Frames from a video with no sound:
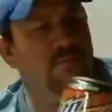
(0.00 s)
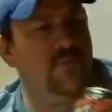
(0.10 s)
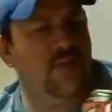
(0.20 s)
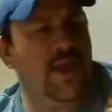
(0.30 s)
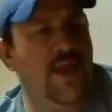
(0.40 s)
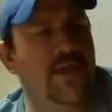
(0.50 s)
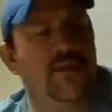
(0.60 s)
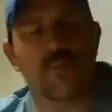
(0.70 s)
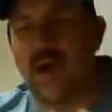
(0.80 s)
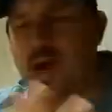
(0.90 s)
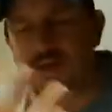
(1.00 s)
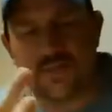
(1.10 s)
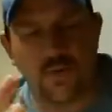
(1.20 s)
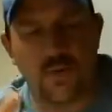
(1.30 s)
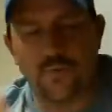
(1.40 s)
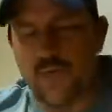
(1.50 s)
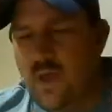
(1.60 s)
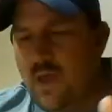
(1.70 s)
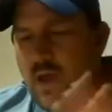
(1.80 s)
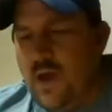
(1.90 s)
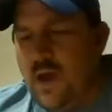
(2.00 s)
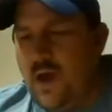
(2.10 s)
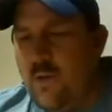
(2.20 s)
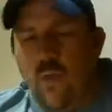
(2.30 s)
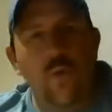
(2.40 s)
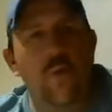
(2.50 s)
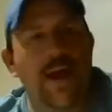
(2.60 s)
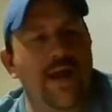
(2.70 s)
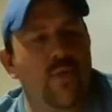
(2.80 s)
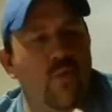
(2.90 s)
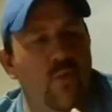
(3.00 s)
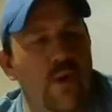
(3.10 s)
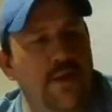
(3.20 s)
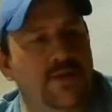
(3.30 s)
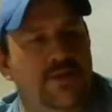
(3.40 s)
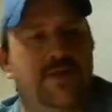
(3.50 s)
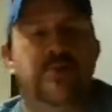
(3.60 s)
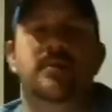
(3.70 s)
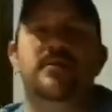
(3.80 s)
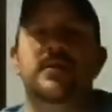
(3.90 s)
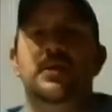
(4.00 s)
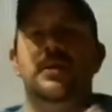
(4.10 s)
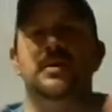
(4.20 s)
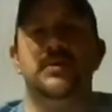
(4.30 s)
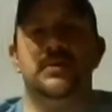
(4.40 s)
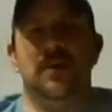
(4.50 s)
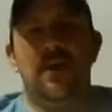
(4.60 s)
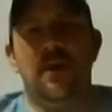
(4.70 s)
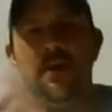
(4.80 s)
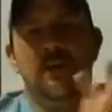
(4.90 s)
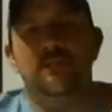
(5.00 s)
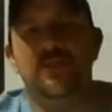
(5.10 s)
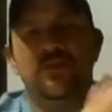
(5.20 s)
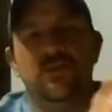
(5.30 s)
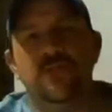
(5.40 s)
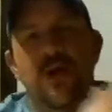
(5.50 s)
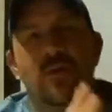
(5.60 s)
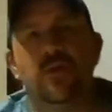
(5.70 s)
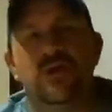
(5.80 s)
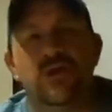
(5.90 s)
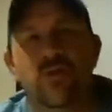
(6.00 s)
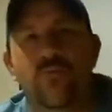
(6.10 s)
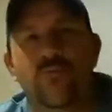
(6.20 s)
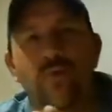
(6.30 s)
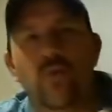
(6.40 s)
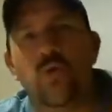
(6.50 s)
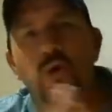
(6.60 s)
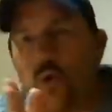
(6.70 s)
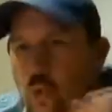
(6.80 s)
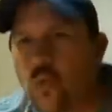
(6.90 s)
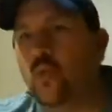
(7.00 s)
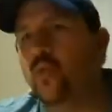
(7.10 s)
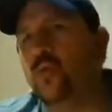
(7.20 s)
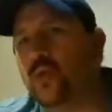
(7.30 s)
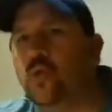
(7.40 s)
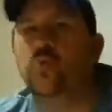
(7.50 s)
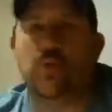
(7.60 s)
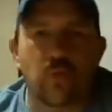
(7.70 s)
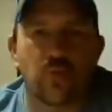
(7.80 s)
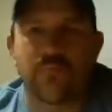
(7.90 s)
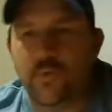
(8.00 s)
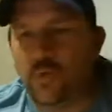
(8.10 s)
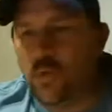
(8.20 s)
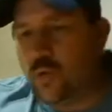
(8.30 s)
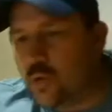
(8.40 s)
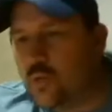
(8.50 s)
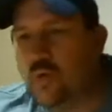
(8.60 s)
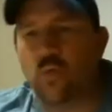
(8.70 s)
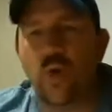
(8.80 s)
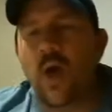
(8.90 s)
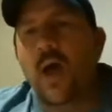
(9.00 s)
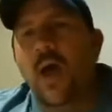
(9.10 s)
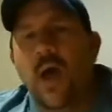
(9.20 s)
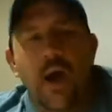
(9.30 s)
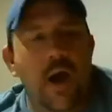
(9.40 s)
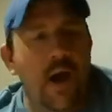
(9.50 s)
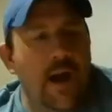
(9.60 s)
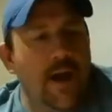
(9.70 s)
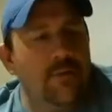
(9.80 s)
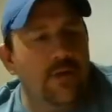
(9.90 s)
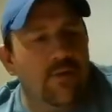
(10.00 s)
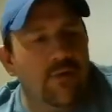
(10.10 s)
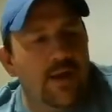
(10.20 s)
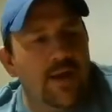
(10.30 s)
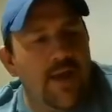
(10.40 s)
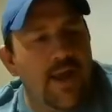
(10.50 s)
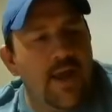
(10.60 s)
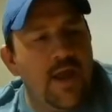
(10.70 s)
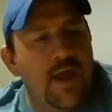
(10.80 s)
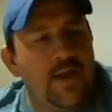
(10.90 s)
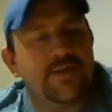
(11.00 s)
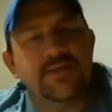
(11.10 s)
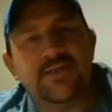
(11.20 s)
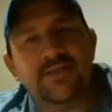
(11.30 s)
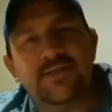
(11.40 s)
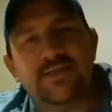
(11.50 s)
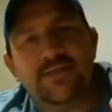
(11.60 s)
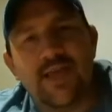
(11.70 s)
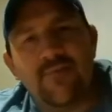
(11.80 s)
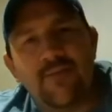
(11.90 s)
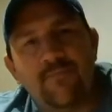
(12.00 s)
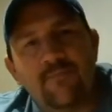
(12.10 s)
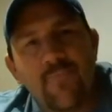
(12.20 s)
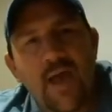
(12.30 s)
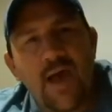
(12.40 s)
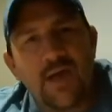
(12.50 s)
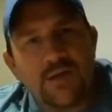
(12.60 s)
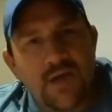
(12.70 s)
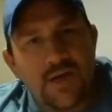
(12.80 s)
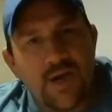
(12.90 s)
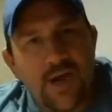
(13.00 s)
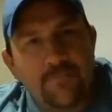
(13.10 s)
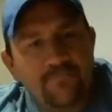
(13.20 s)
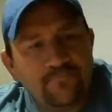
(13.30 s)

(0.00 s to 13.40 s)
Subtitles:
The can and the box. So, what would I rate the Mystery Mountain Dew Voo Dew? Doo doo voo doo doo doo. I'm gonna rate it a 7 out of 10 today,